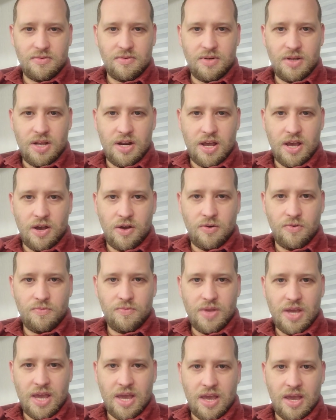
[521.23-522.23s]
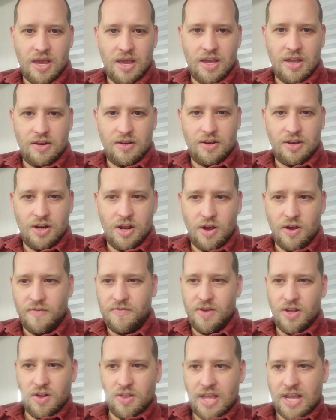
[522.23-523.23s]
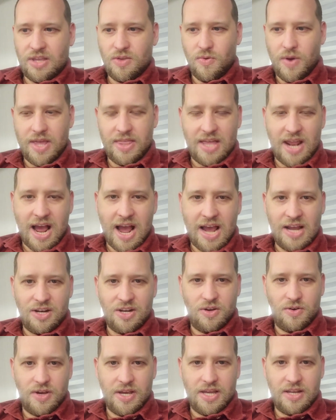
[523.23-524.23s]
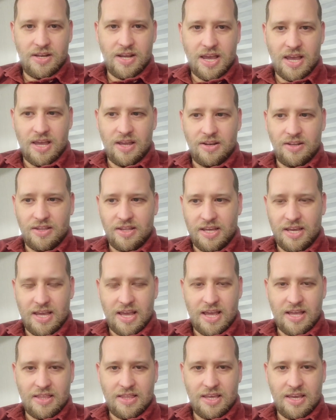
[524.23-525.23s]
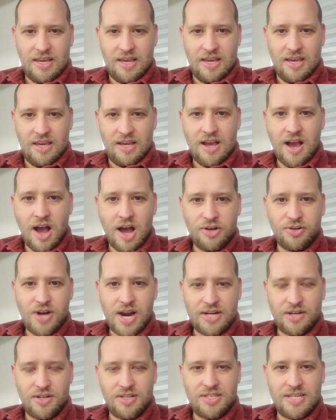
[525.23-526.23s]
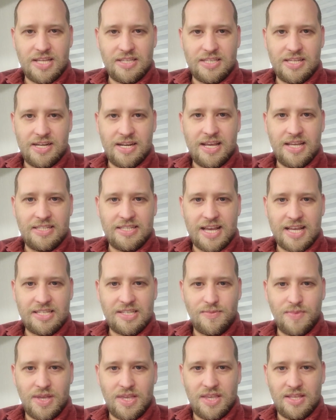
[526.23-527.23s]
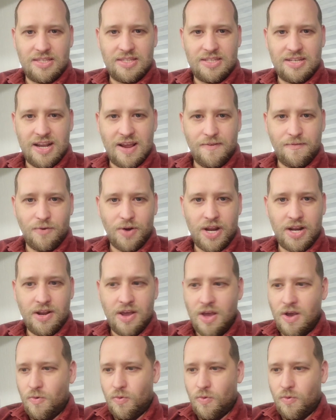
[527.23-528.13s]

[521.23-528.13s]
you know, and, you know, if you don't like the way that I do it and the contractor sends in his estimate and it's different,